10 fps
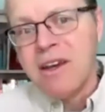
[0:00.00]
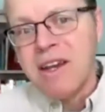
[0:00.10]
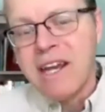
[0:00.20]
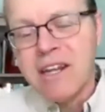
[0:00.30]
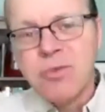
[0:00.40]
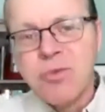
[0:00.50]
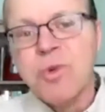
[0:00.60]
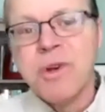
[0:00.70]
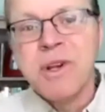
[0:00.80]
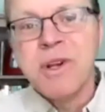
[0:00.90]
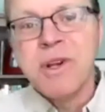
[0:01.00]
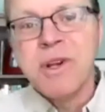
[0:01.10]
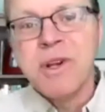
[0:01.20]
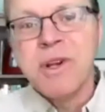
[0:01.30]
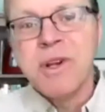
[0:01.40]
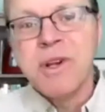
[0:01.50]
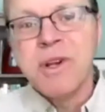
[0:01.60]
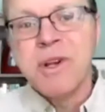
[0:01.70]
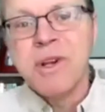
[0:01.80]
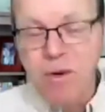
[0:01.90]
And it's really about the
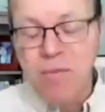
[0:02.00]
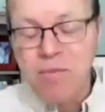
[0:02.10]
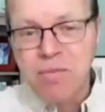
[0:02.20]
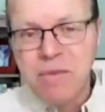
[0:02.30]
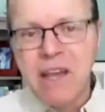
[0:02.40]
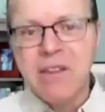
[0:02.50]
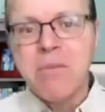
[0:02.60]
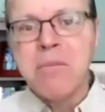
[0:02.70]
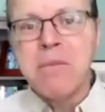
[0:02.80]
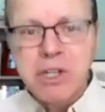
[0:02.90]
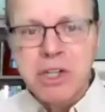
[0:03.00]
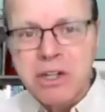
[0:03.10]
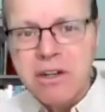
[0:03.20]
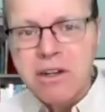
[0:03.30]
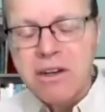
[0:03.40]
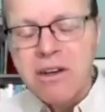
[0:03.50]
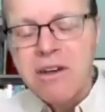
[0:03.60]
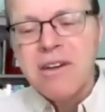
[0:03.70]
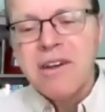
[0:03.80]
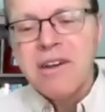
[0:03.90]
people and the mission.
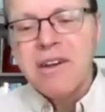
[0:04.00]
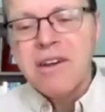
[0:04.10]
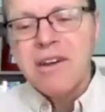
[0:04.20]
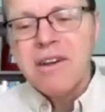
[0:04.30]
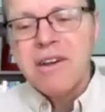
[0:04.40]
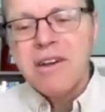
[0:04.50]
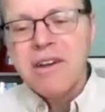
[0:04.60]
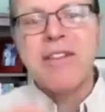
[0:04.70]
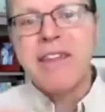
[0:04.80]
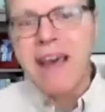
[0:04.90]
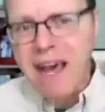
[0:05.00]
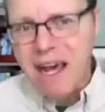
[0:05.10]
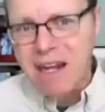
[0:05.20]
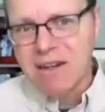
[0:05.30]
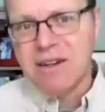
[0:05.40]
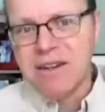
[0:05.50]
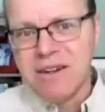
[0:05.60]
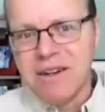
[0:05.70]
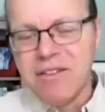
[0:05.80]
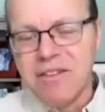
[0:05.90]
And when you get to that,
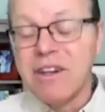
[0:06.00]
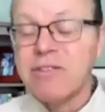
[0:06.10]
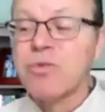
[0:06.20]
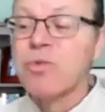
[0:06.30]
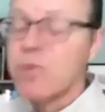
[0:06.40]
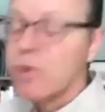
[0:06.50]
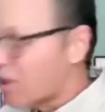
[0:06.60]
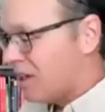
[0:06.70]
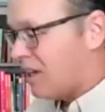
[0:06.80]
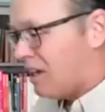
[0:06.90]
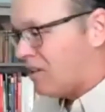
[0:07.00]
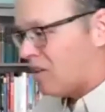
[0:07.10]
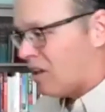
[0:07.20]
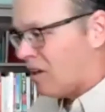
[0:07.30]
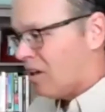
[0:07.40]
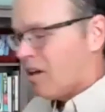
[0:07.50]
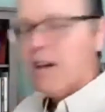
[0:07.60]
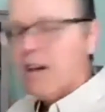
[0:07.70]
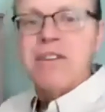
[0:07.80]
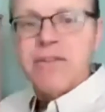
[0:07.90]
then it's really easy
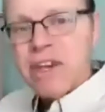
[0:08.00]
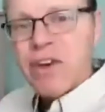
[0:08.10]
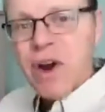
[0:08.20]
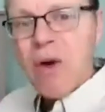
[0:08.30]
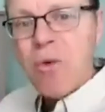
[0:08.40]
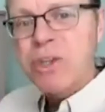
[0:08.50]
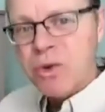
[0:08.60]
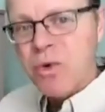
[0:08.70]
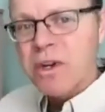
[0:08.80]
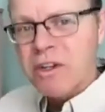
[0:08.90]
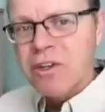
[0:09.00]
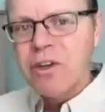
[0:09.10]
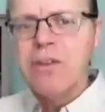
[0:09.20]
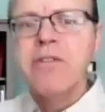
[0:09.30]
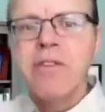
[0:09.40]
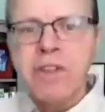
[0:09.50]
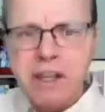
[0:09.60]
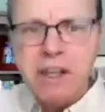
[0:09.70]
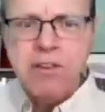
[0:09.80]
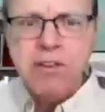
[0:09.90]
to figure out what you're going to do for the
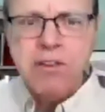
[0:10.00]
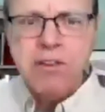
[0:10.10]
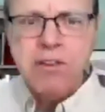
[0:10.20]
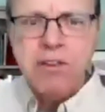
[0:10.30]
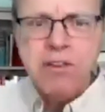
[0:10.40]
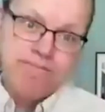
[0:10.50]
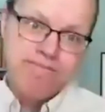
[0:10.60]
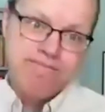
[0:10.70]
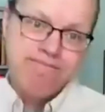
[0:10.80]
next 3 to 5 years.